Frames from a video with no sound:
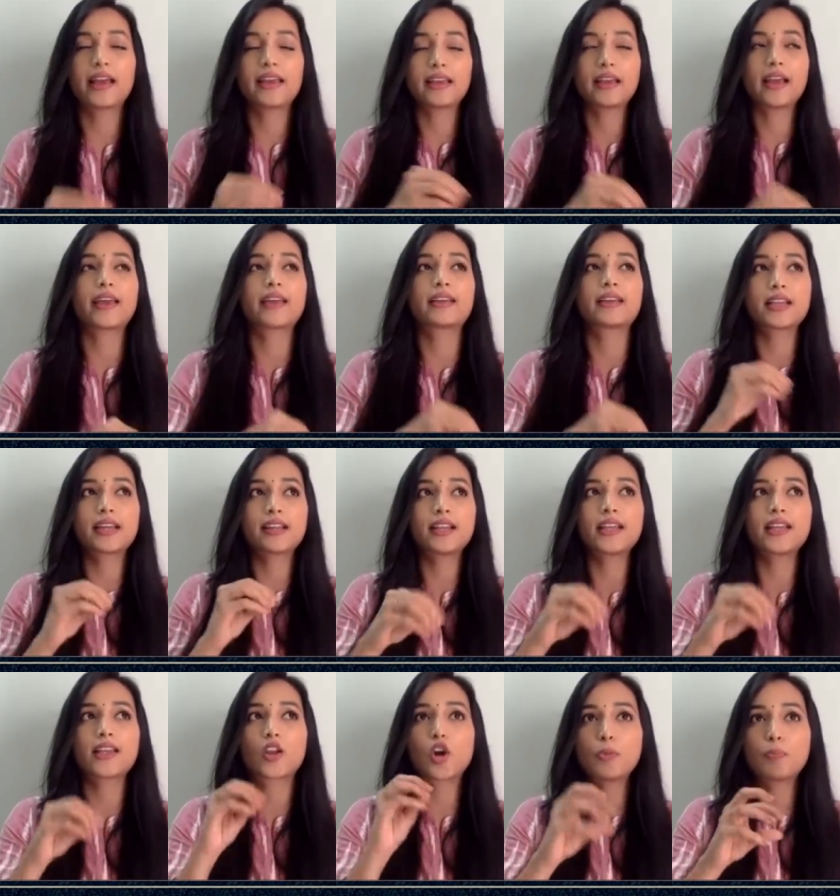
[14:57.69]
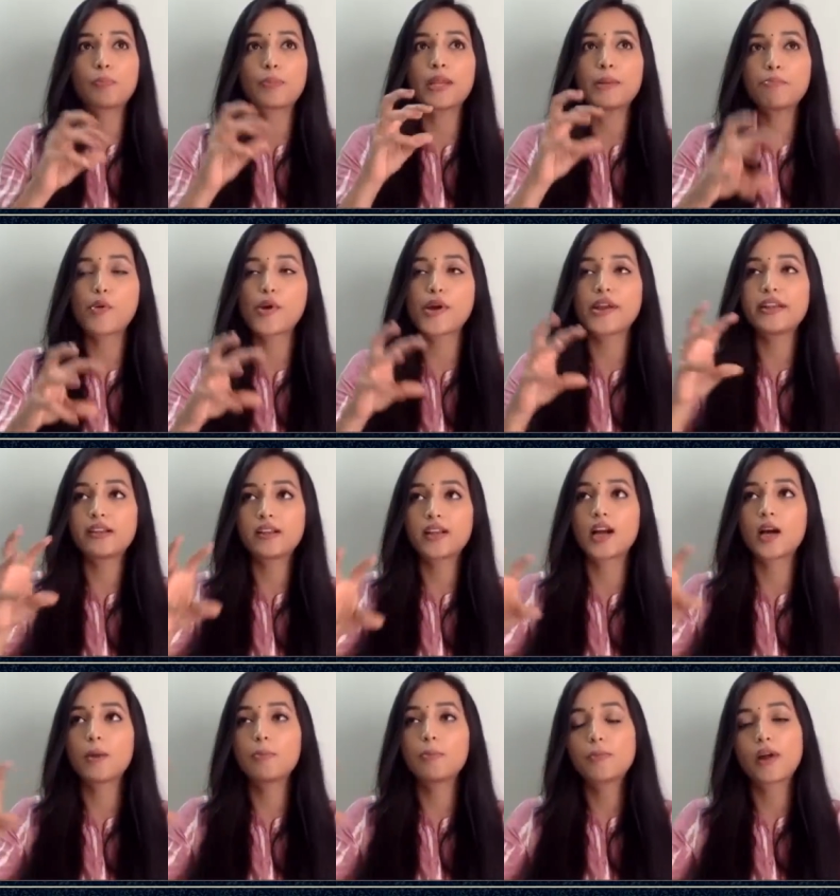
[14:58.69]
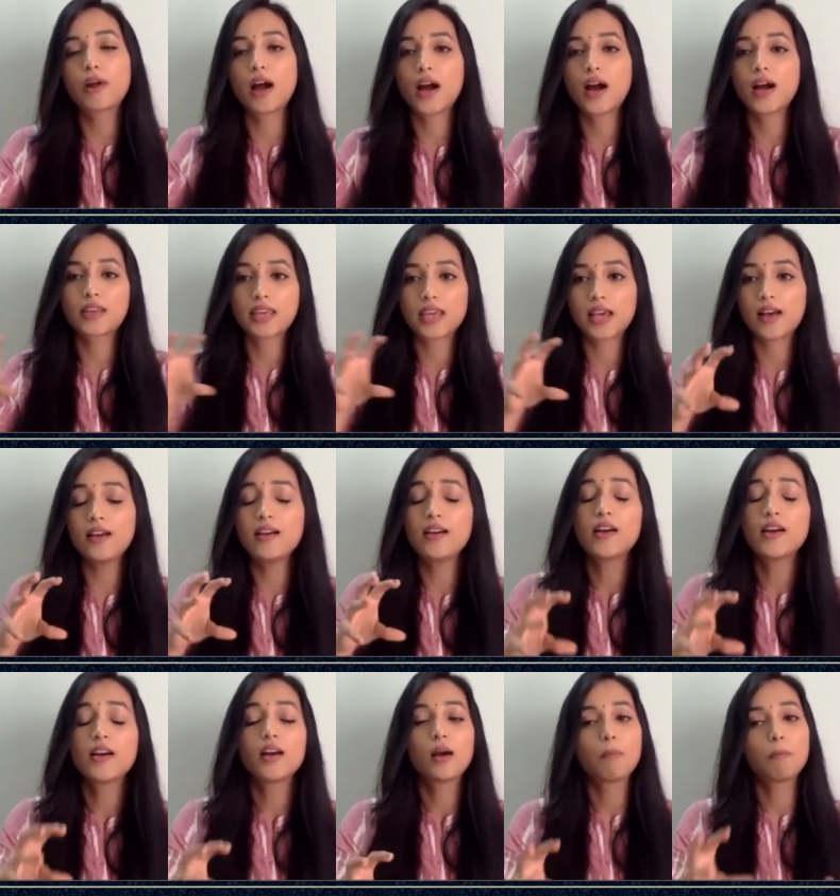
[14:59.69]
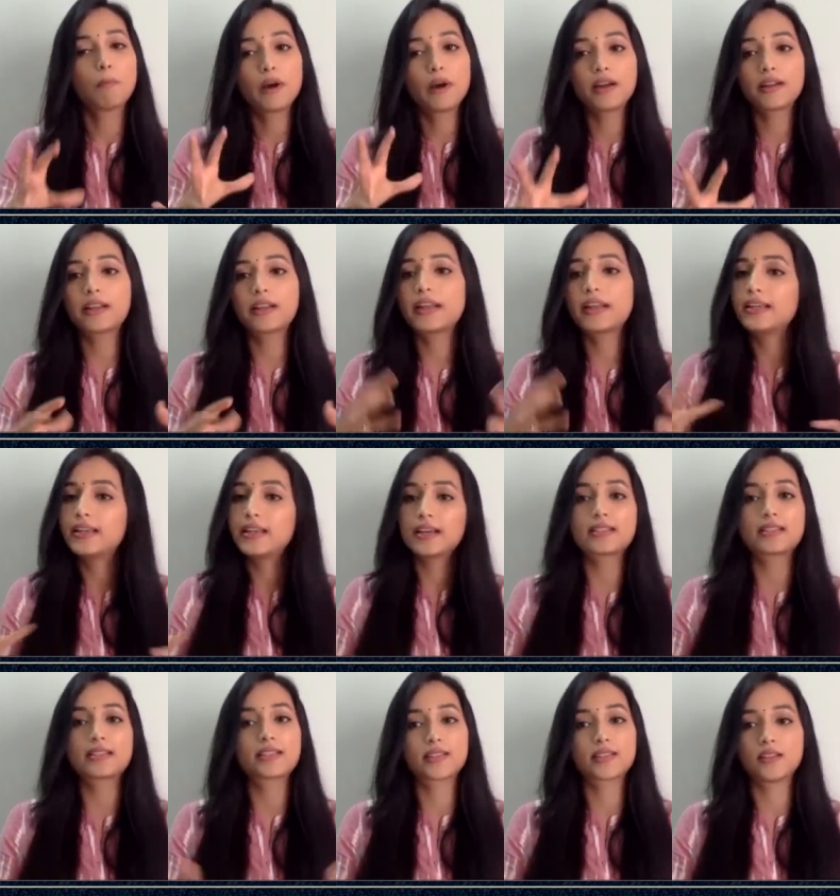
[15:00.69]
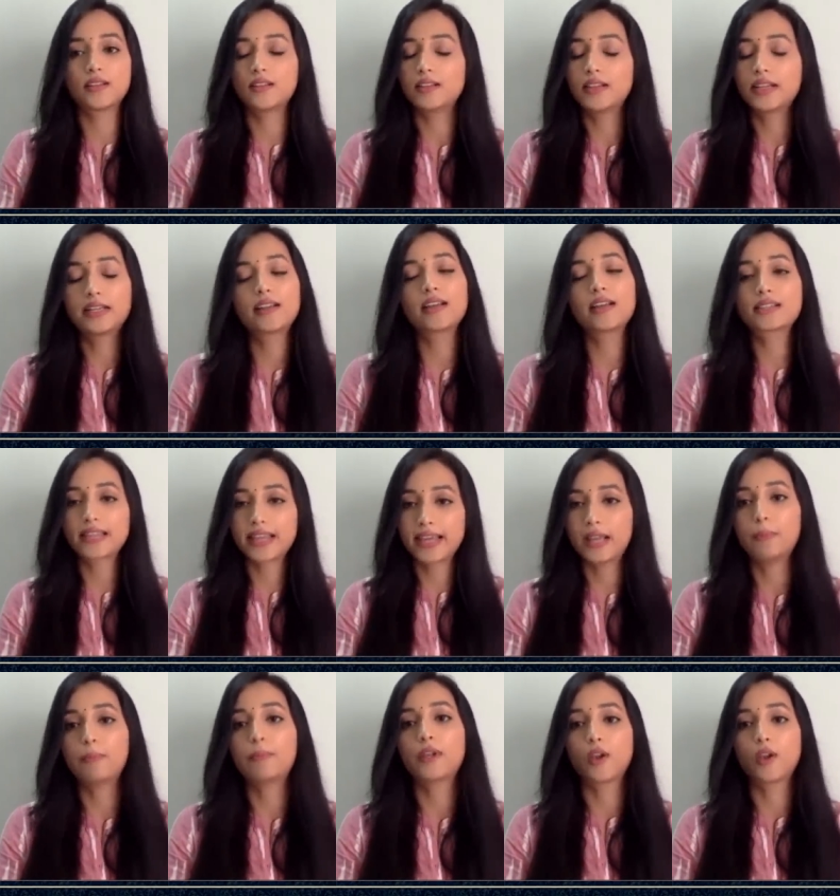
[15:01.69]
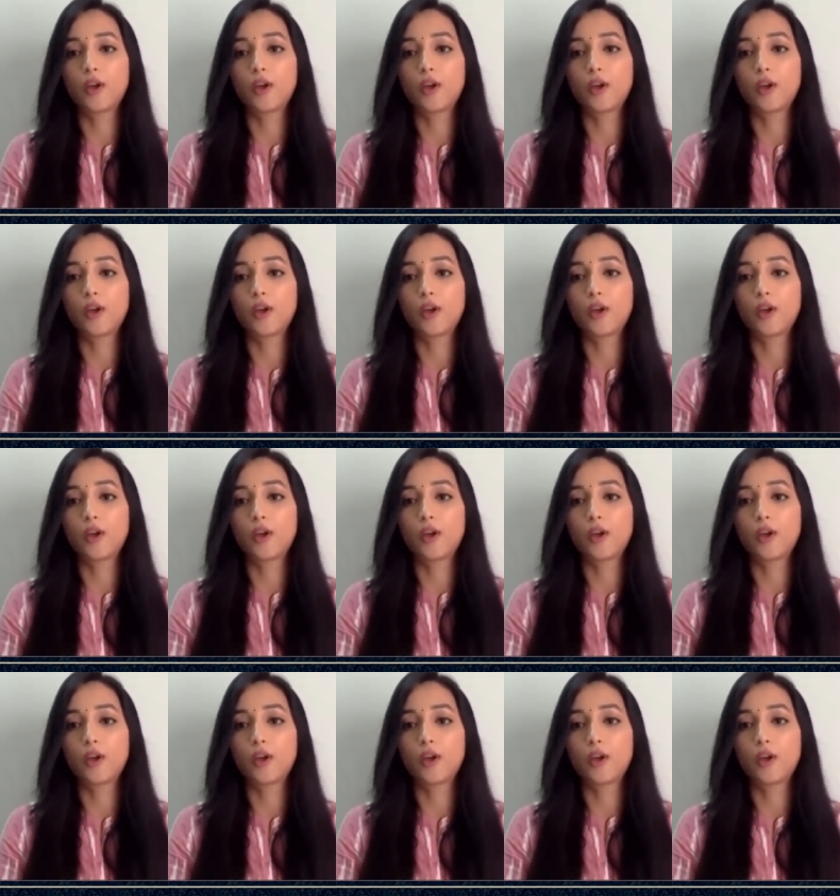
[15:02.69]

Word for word: I, I exactly cannot pinpoint kab kaha kya, but it does uh, it does help a